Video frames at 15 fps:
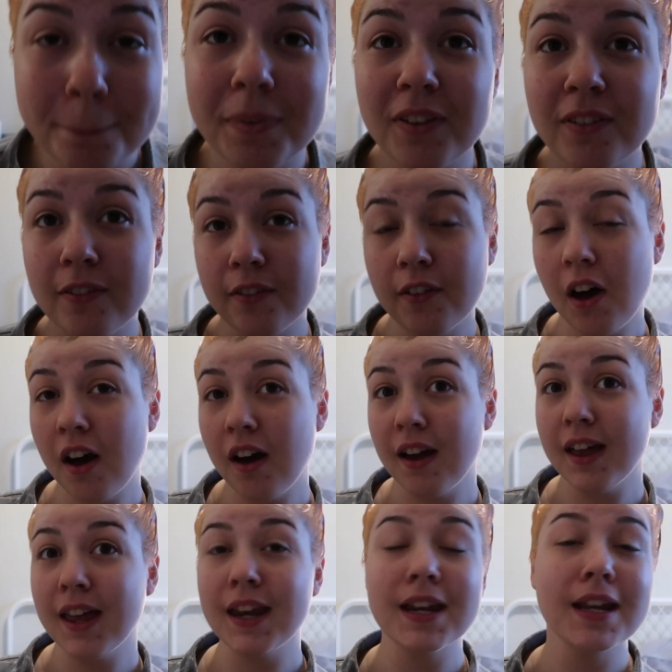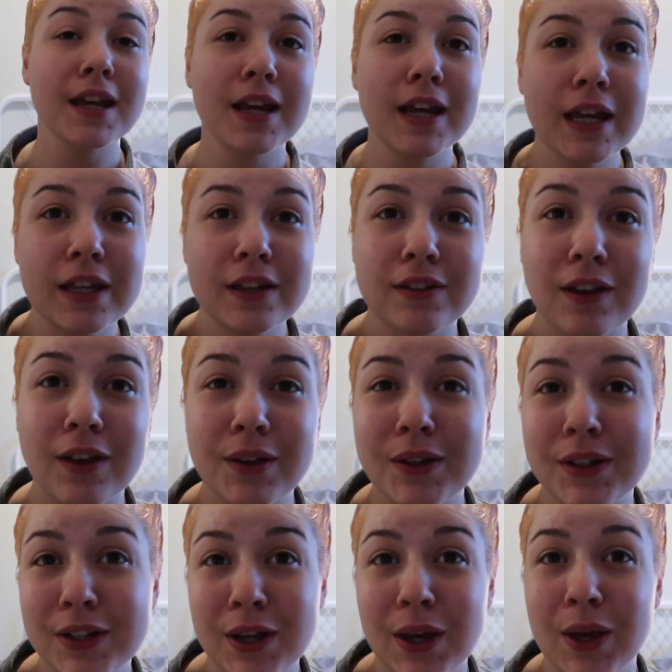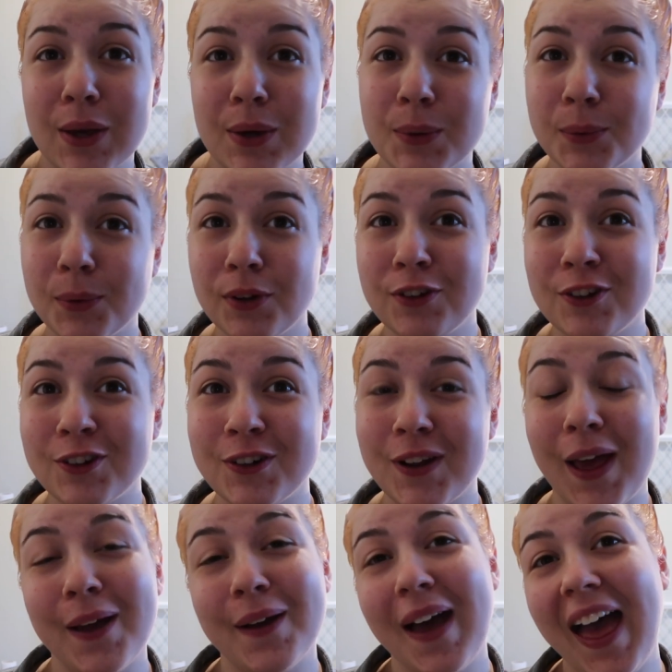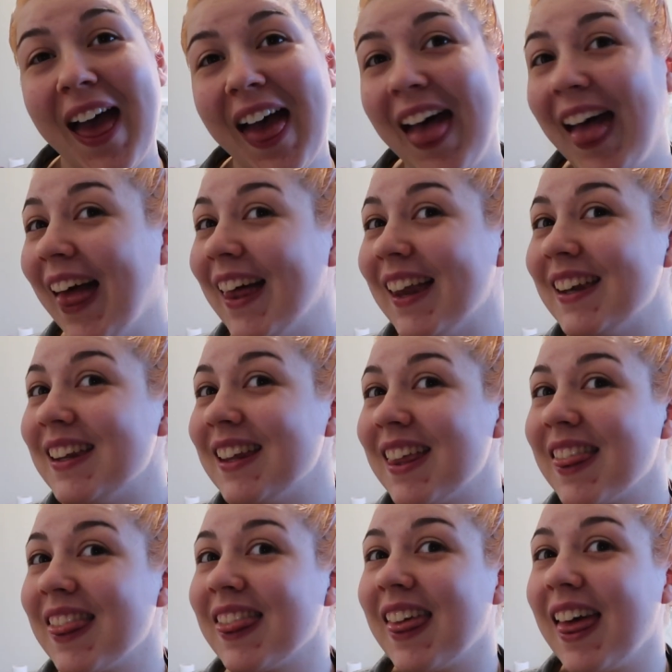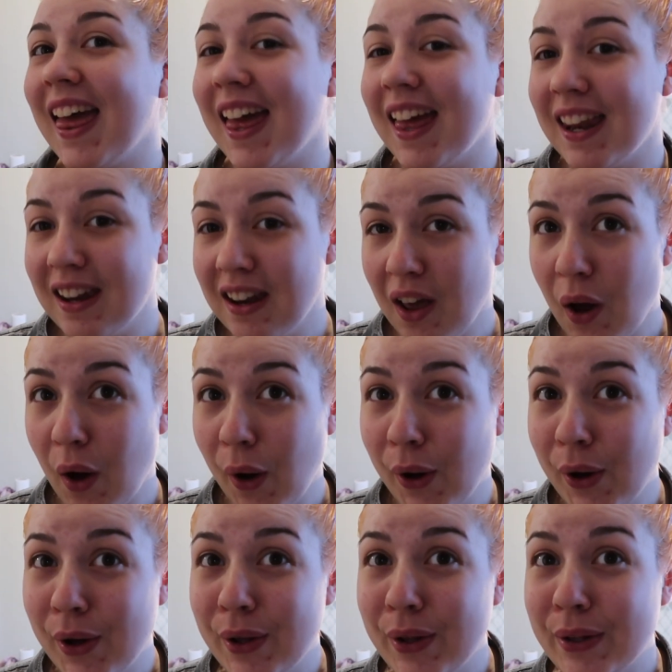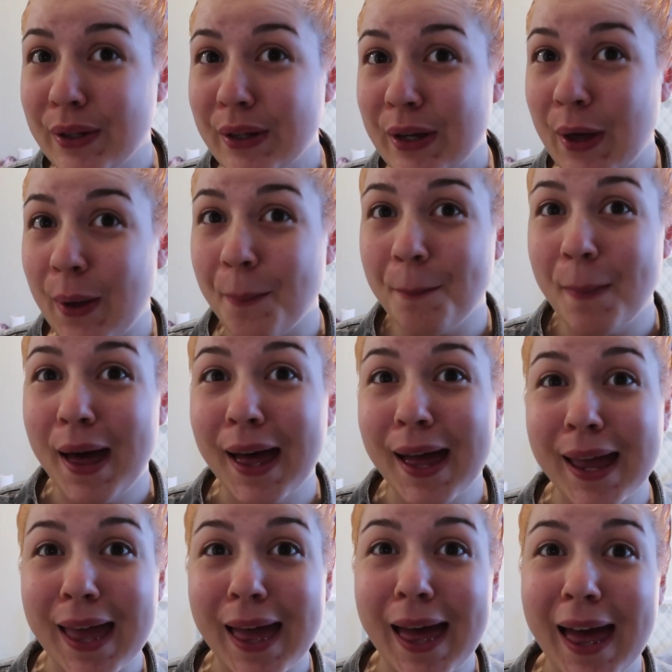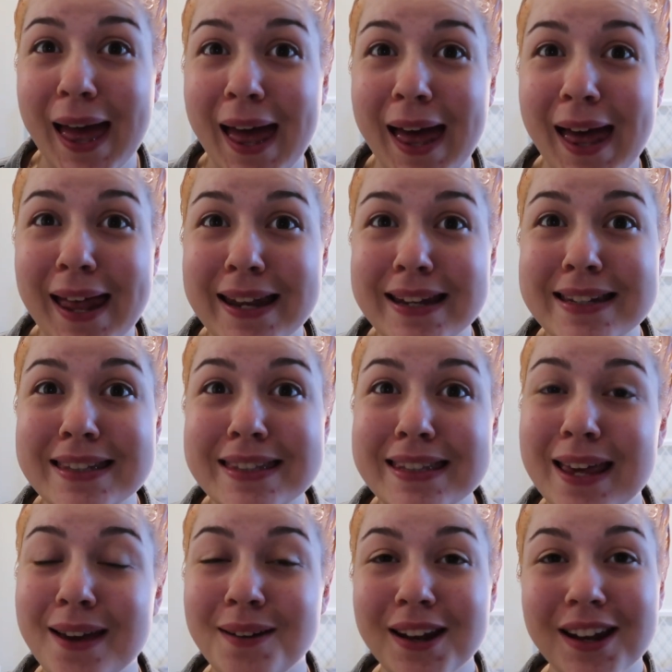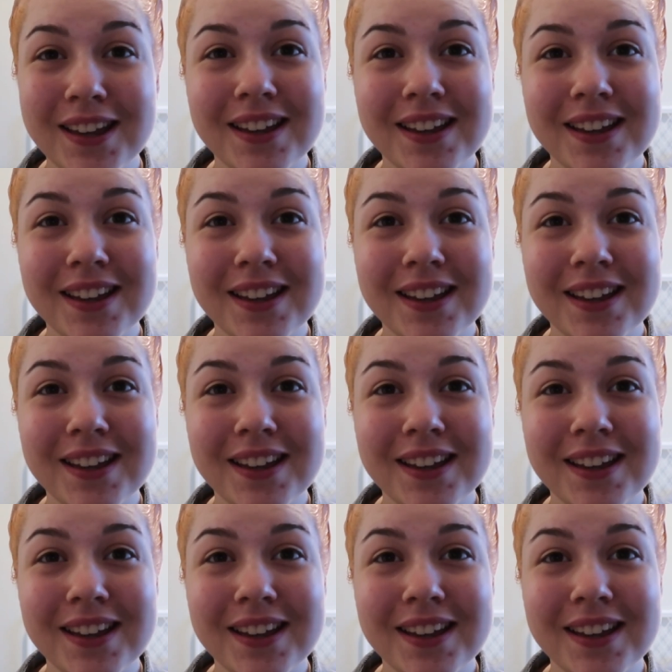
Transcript: be fine. So I'm gonna go wash it all out and then I'll come back and see how it